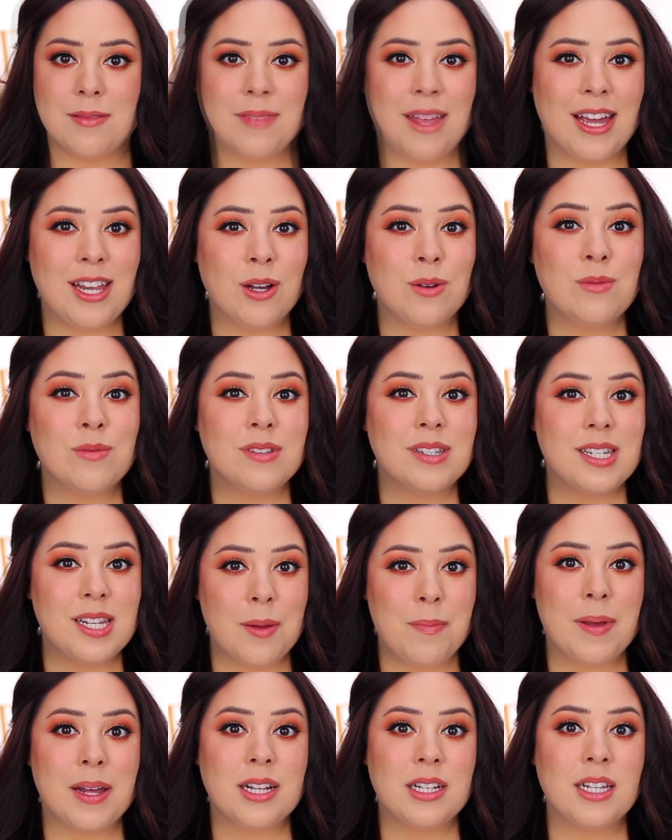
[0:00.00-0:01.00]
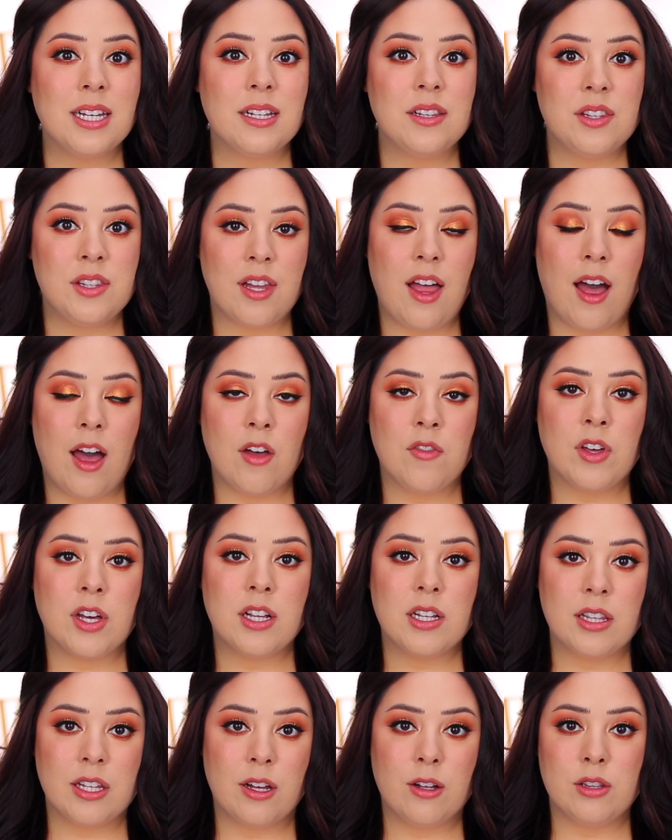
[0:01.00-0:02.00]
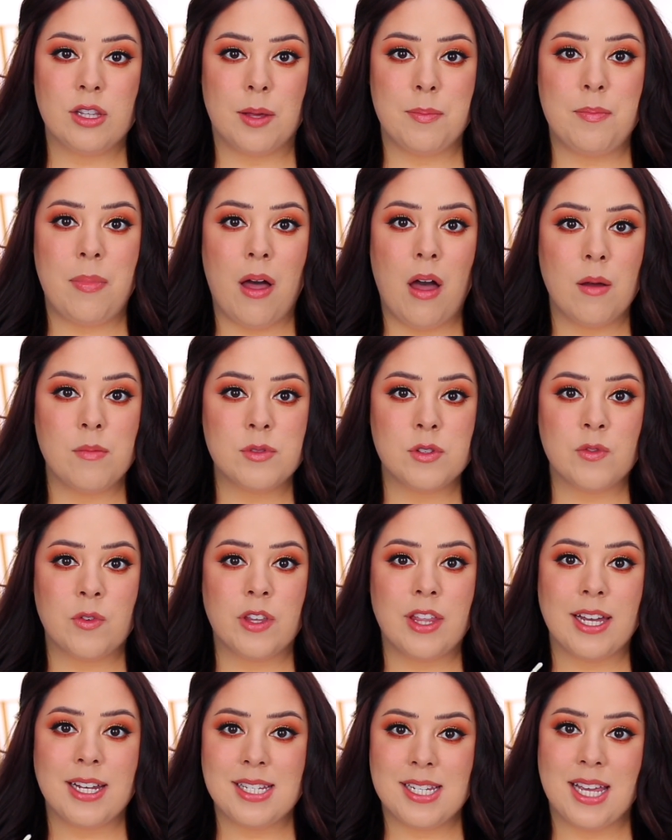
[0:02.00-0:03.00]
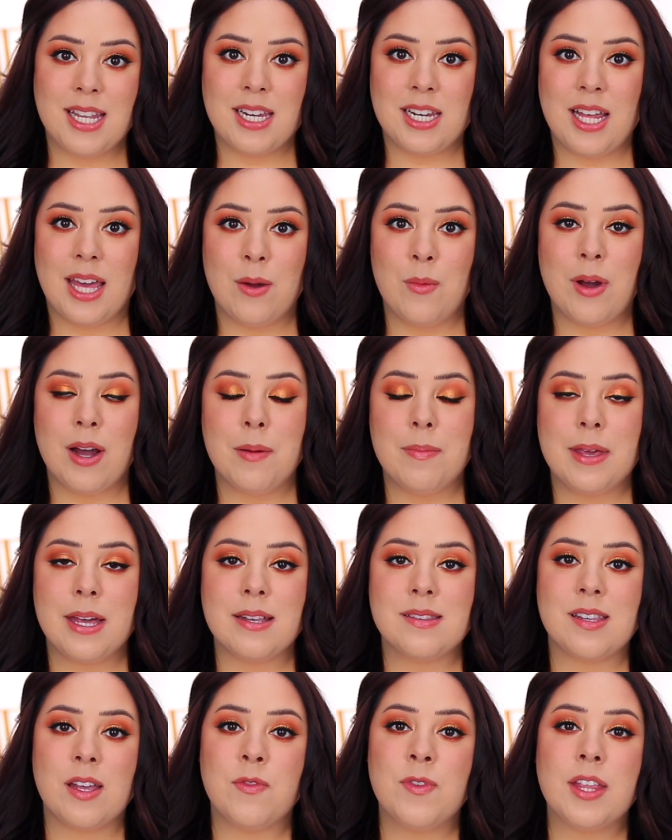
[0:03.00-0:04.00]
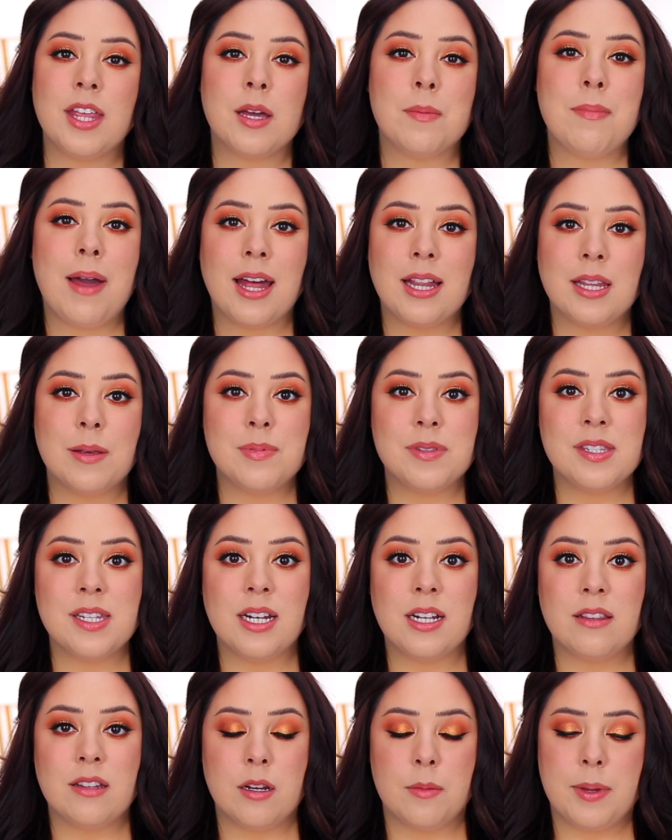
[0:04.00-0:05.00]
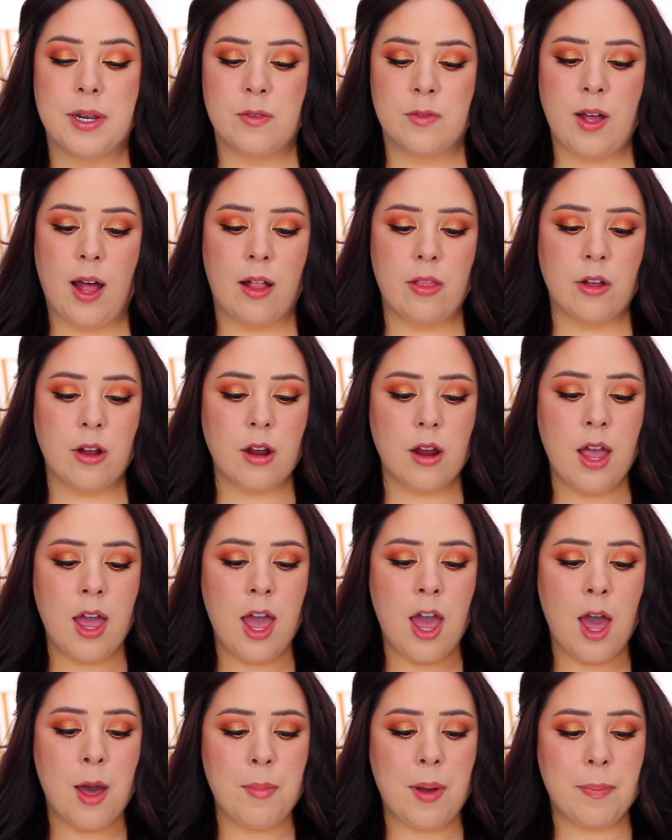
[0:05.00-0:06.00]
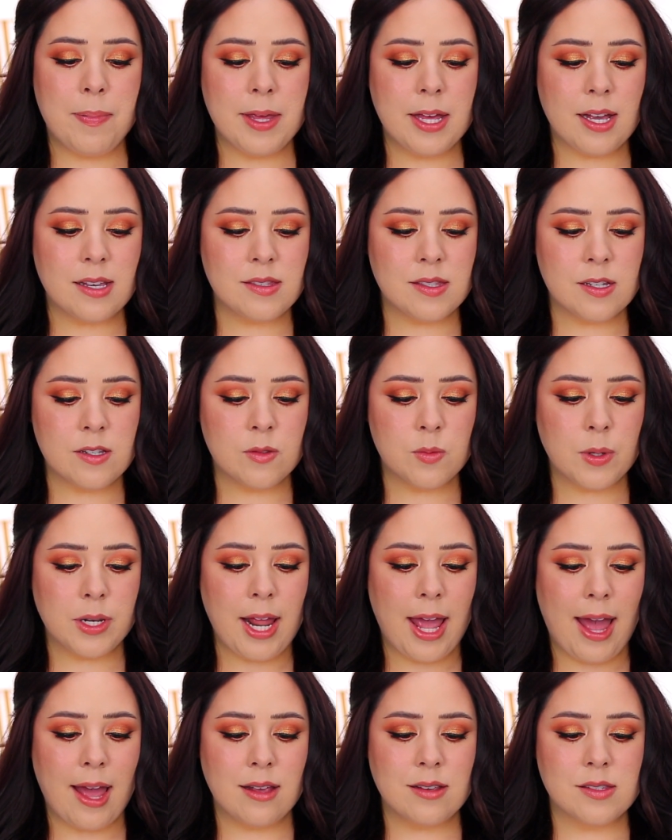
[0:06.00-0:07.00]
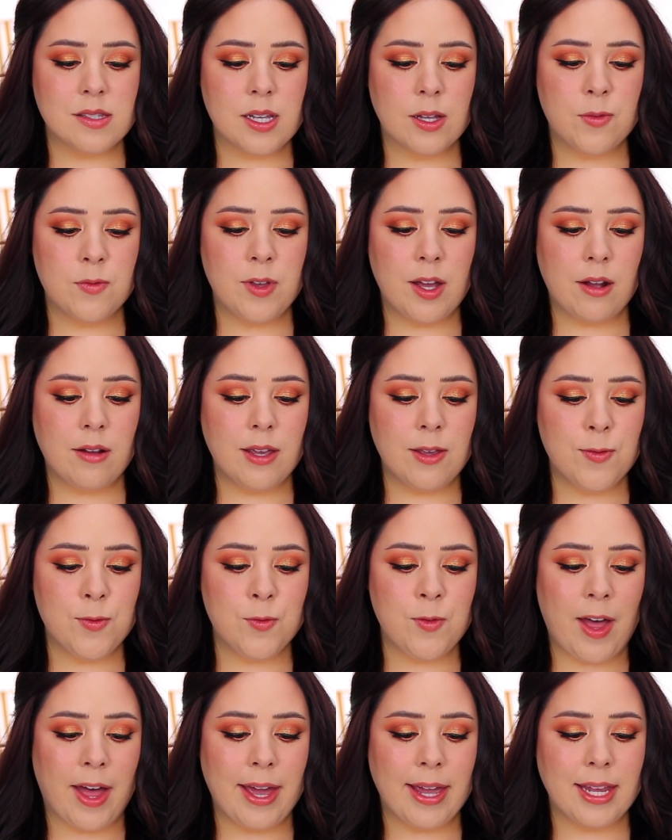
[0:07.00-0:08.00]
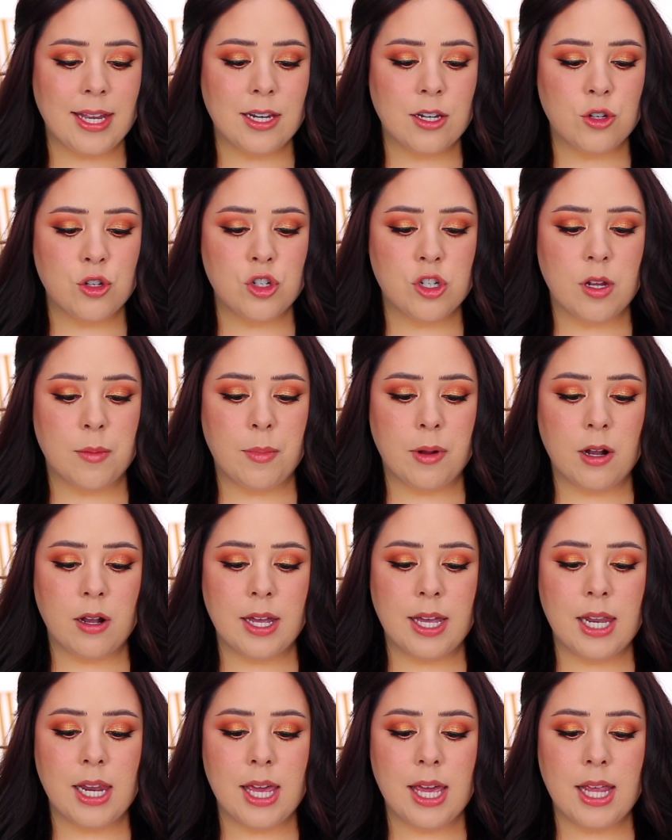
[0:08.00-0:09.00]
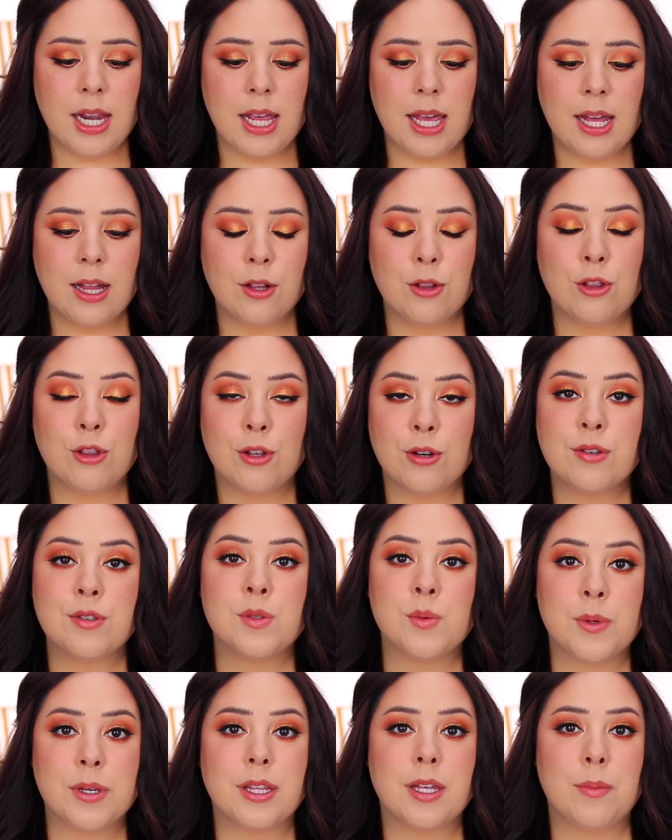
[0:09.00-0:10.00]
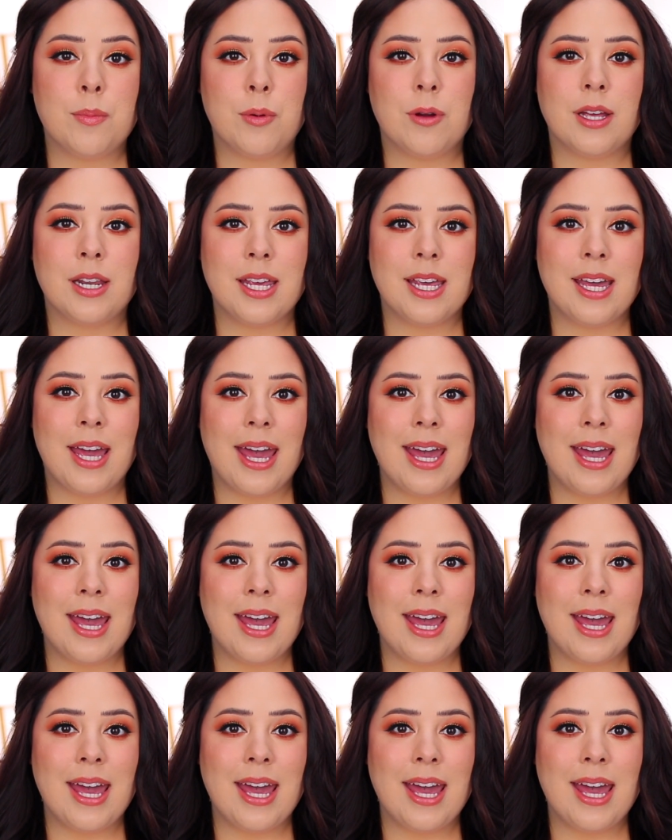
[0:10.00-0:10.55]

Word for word: I don't typically love clear lip balms for like day-to-day wear because I feel like my lips need a little bit of color, but because this one has like very fine shimmer in it, it looks really pretty.